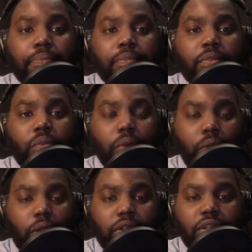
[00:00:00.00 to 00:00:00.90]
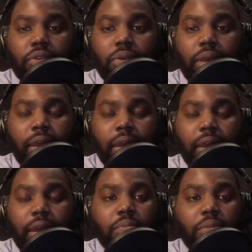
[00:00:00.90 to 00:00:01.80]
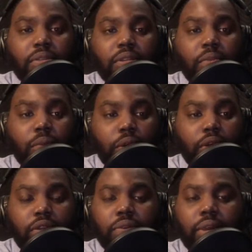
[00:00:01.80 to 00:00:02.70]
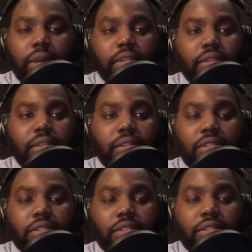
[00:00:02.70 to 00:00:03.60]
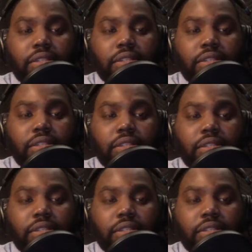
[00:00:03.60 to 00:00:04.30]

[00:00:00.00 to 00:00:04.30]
We wanted to create beautiful music. We wanted to create and shape sounds.